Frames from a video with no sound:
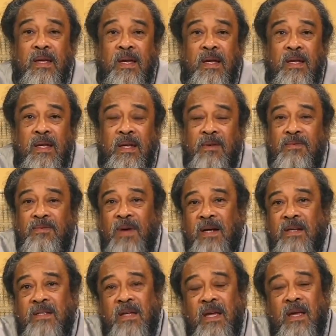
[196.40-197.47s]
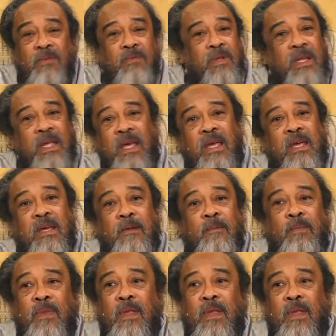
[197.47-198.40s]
And in fact, every day,